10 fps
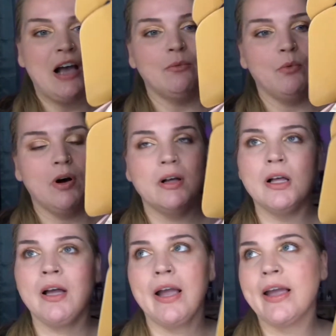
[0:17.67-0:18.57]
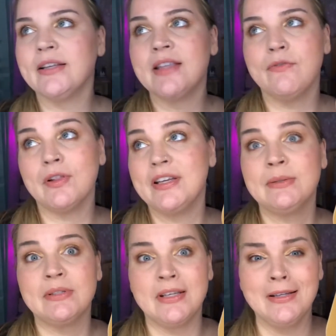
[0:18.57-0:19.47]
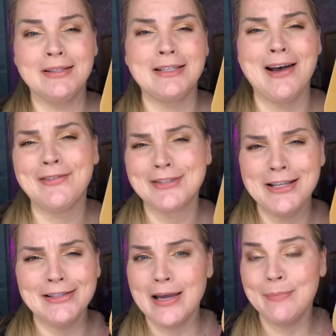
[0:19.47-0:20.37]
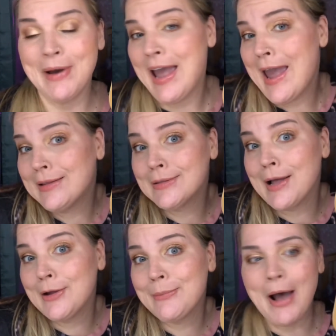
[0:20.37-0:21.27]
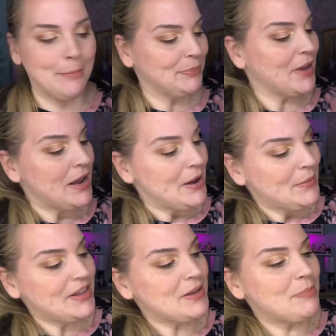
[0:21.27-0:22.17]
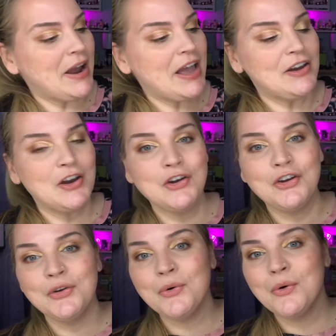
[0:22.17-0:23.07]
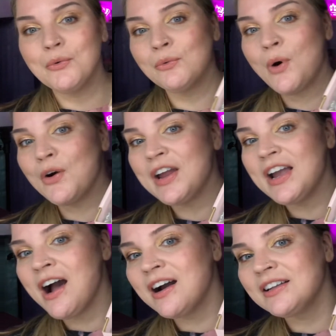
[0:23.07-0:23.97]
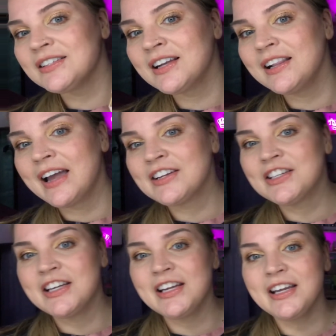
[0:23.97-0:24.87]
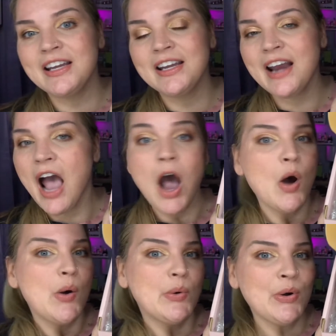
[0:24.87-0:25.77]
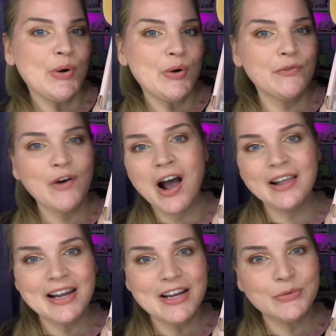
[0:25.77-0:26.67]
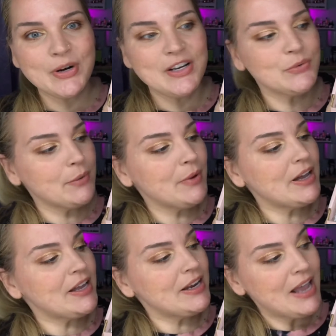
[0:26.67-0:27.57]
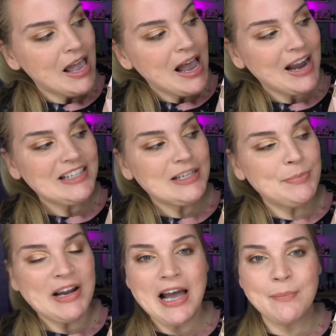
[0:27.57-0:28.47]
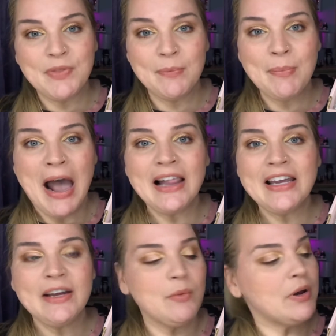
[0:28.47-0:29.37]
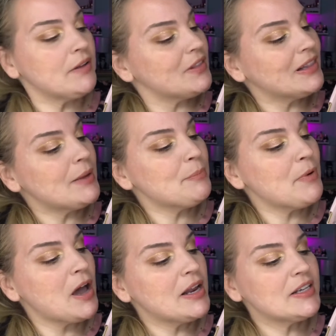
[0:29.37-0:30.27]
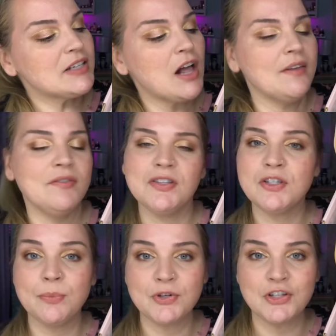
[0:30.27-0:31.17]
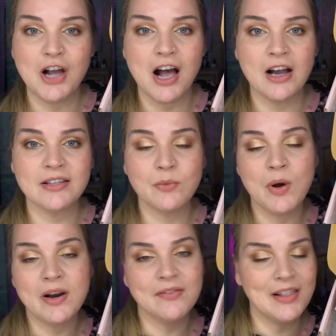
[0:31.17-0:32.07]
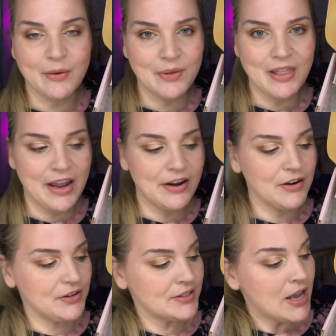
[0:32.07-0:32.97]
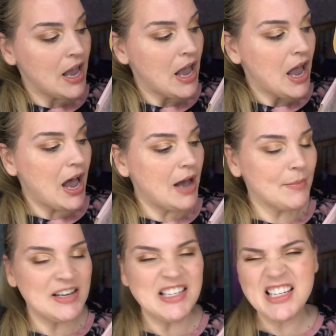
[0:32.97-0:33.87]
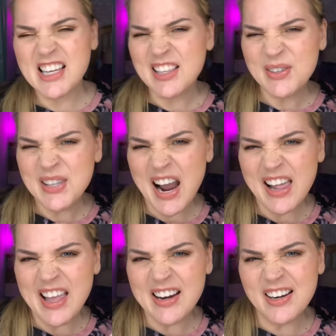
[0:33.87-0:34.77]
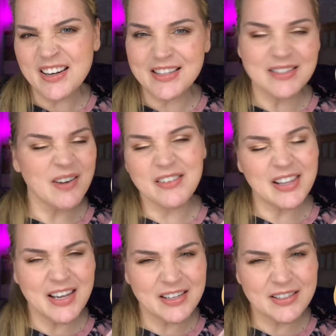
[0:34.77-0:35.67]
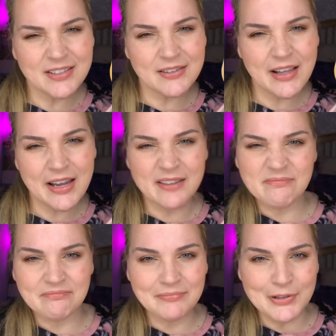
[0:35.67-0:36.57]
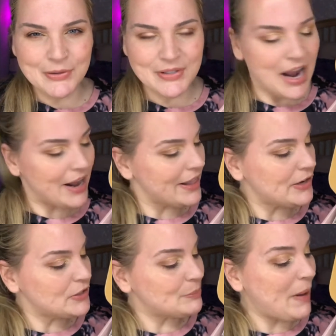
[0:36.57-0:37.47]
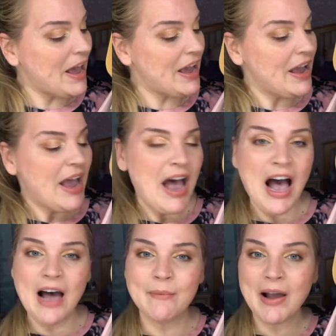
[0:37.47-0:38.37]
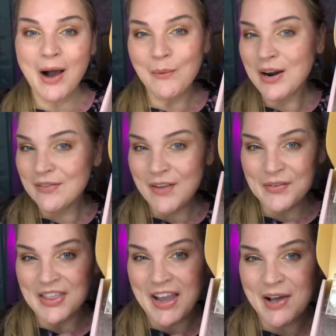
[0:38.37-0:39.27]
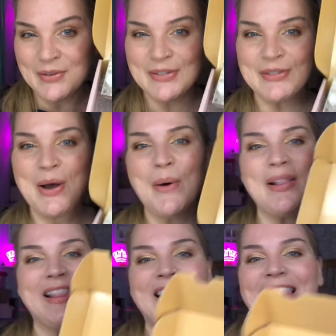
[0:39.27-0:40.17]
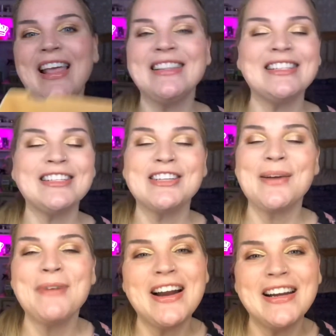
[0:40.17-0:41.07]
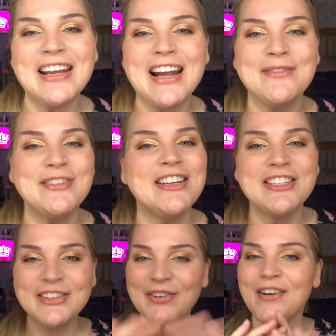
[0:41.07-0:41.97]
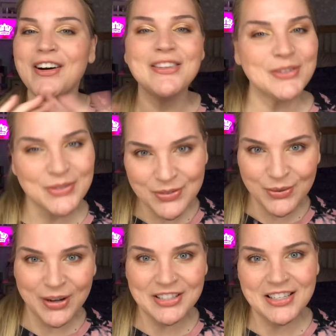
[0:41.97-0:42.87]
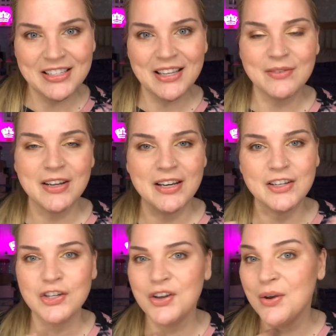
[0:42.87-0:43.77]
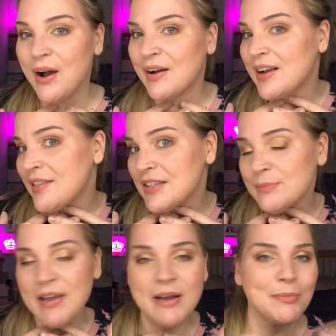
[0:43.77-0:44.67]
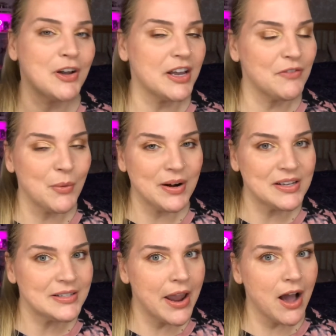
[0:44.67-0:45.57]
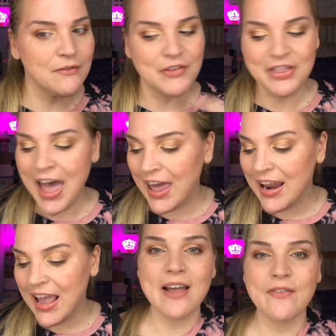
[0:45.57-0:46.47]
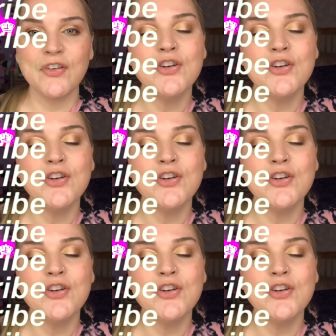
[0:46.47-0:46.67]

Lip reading: well, I guess they've released some stuff since then, but hey, it's Colourpop. We got the brand new Roaring Hearts collection. Woohoo! For holiday 2021. I did pick up the palette, one of the lip products, all of the Super Shocks, one of the liquid liners. I didn't get the loose highlighter because I'm not really into like loose highlighters, but I got one of everything else. So let's jump right on in. I'm going to do all sorts of swatches. I'm going to show you how I got this makeup look if you want to stay on for that. If you